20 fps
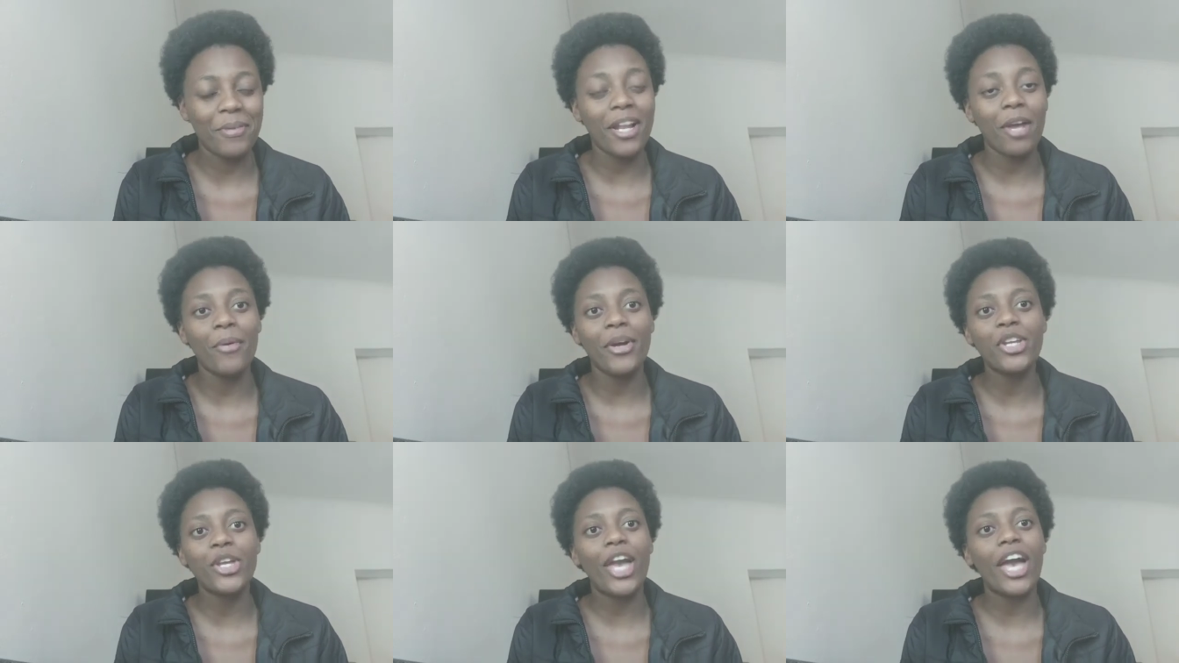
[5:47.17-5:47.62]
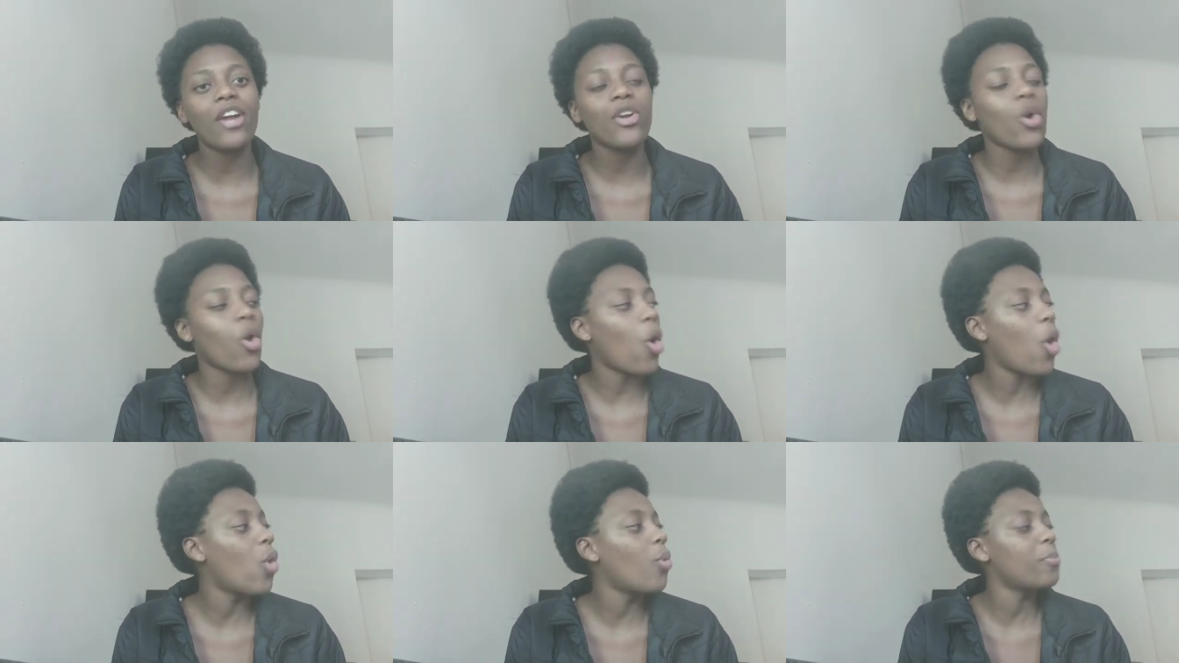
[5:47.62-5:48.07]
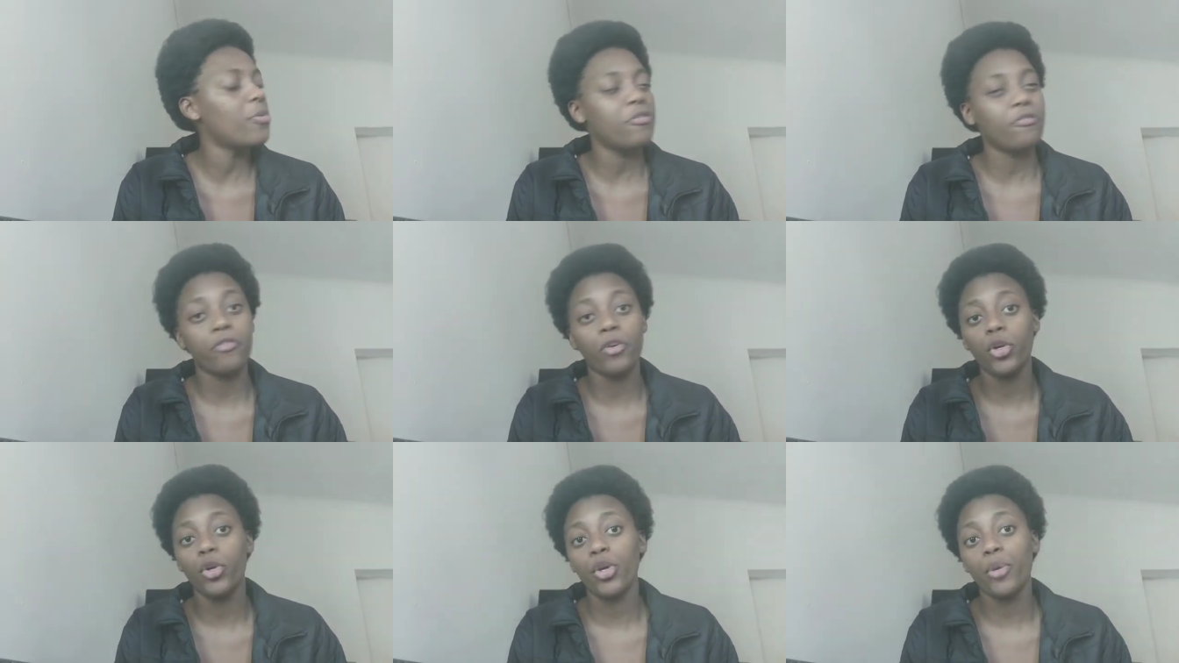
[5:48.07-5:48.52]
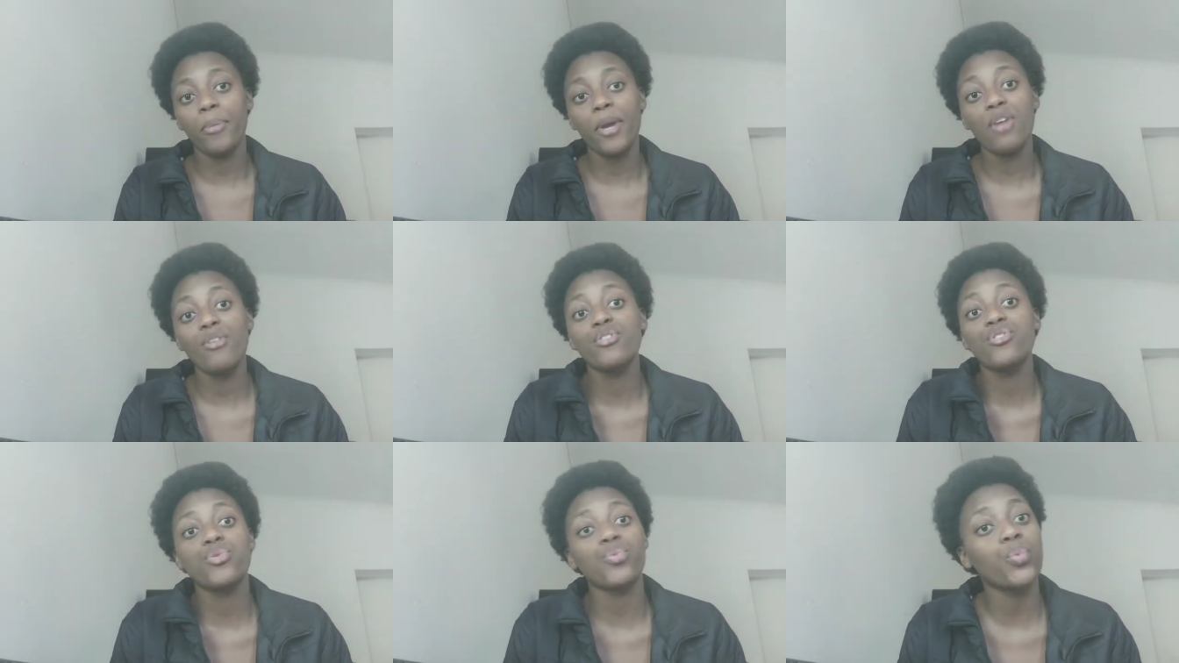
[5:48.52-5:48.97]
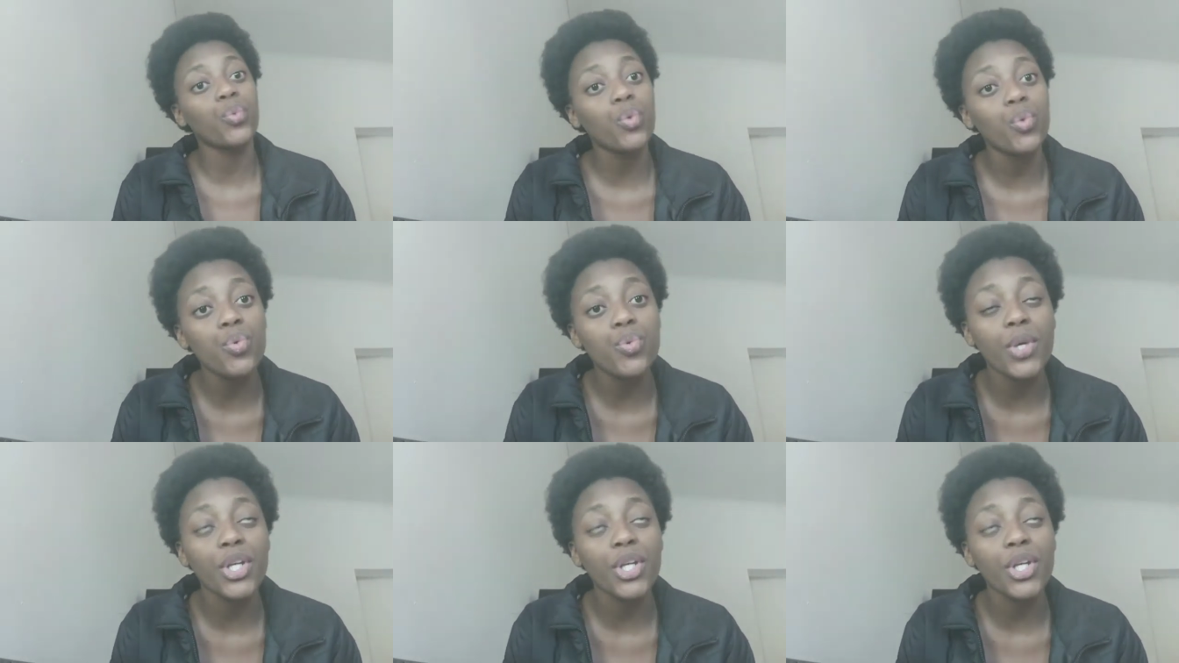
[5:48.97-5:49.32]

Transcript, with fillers: Like when you're at home, you follow your parents' rules.